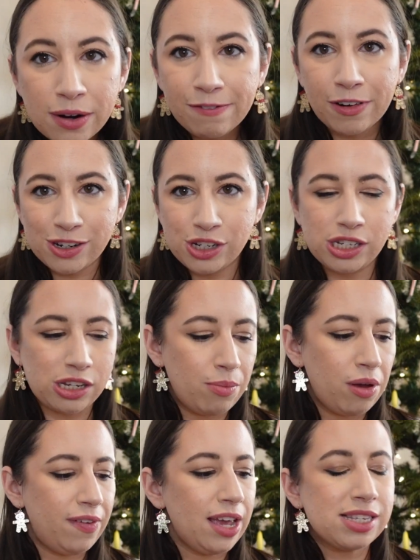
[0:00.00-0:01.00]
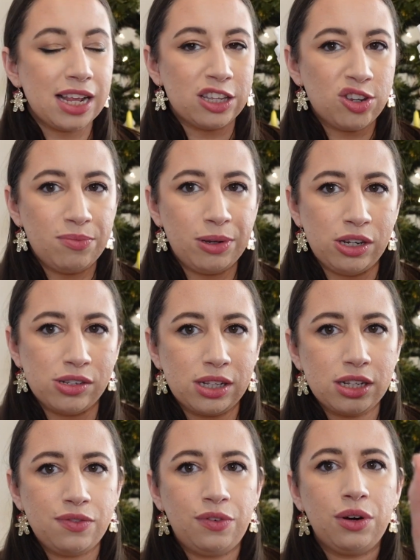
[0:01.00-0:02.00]
freshness on my face. That's what I've been using
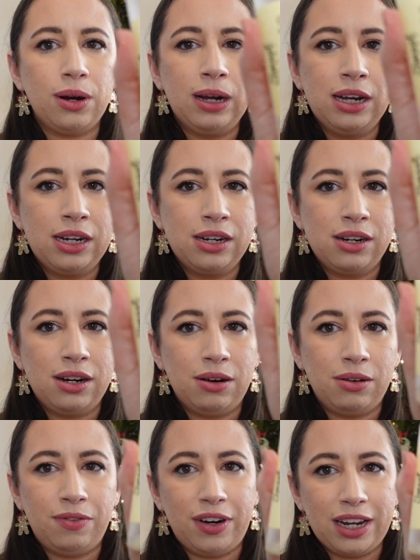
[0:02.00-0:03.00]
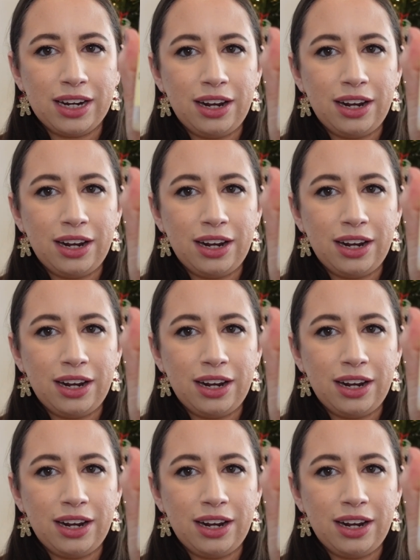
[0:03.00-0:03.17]
this for. Funny